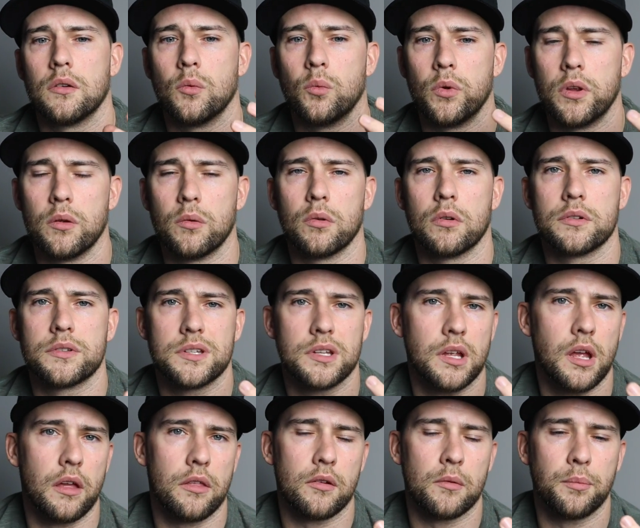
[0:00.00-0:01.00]
we were
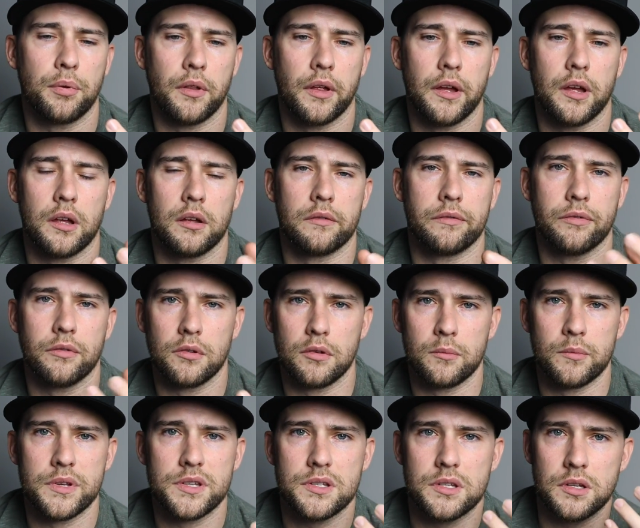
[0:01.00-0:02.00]
together playing for
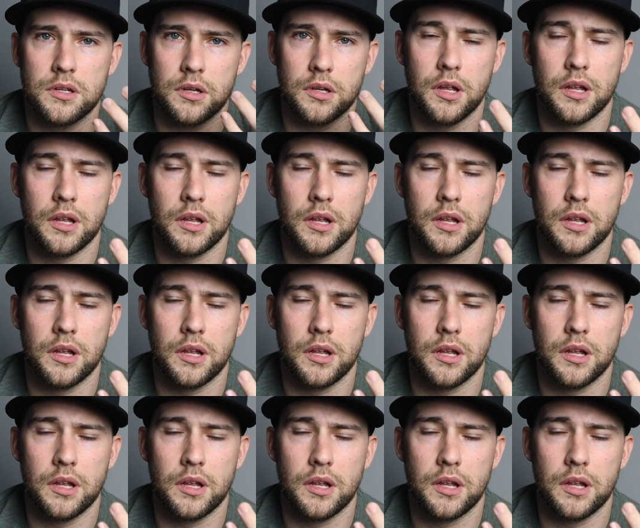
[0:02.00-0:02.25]
UMBC